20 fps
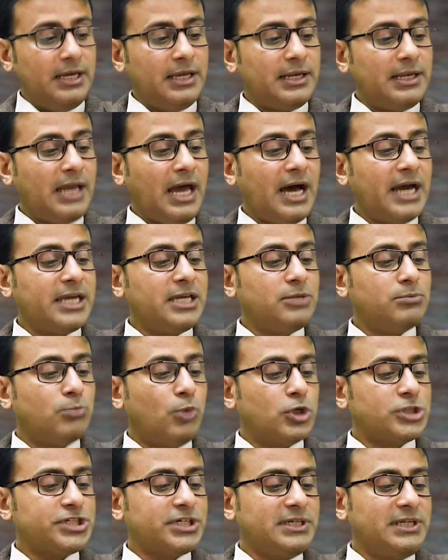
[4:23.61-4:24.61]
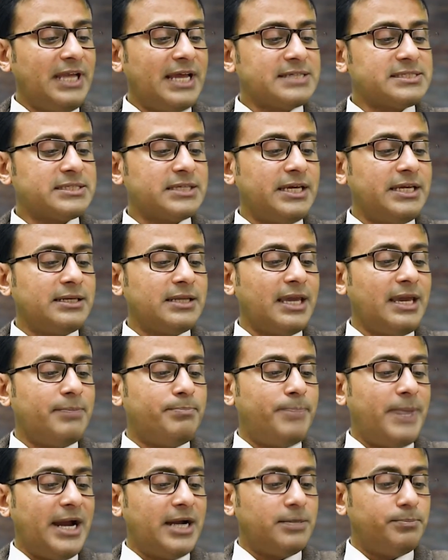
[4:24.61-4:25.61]
lying motionless in a
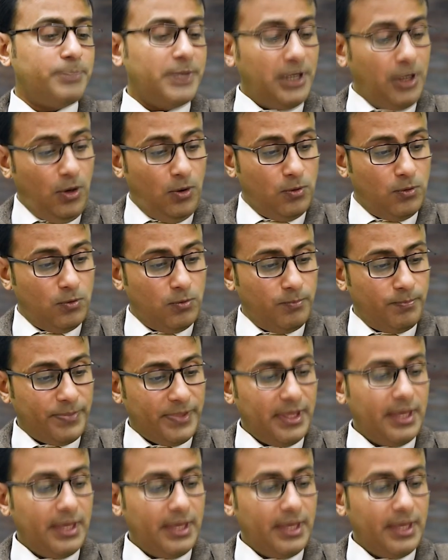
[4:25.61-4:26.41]
bed below.